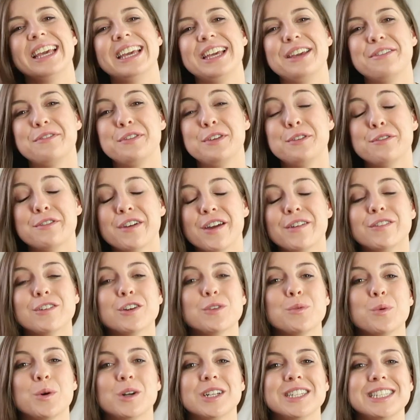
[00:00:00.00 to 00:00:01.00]
If you've
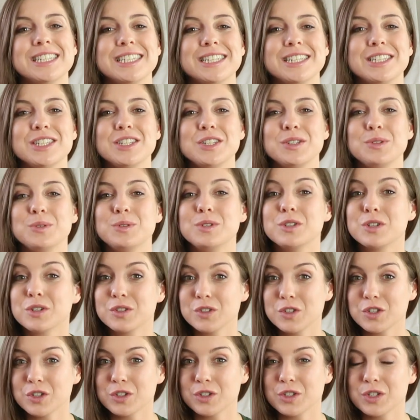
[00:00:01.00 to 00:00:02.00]
ever wanted to
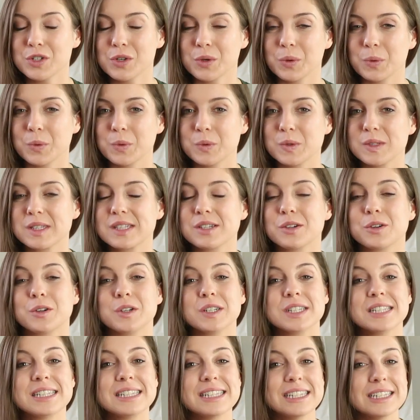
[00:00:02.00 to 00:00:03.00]
touch your toes or
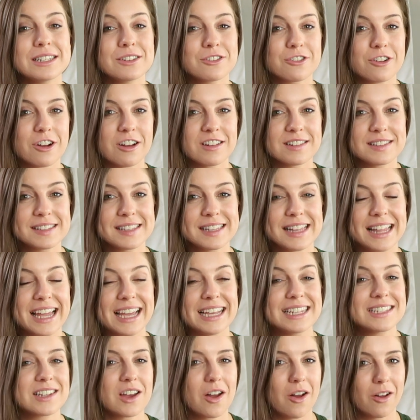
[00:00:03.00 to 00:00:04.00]
sit cross-legged